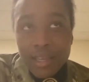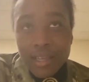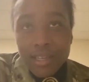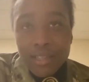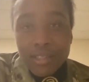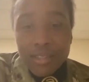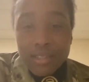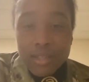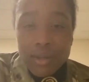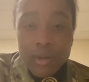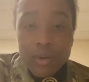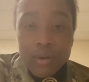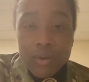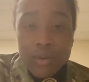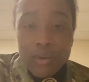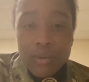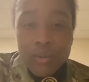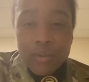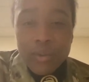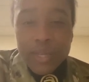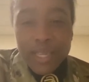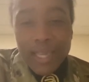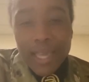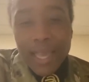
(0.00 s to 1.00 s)
so
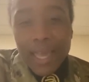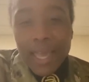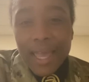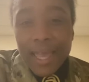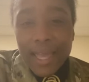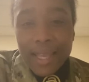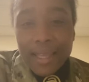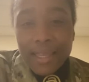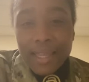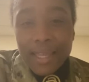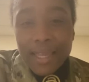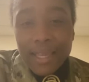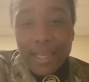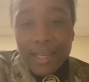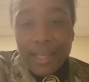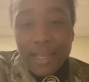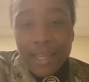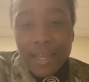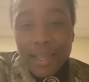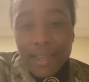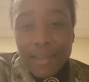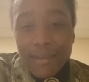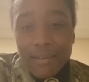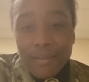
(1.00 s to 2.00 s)
we had Land
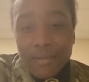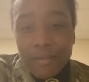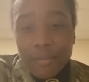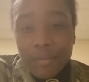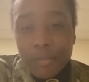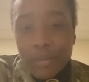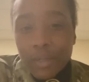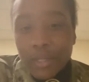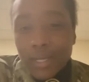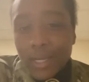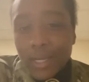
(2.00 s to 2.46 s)
Nav, but I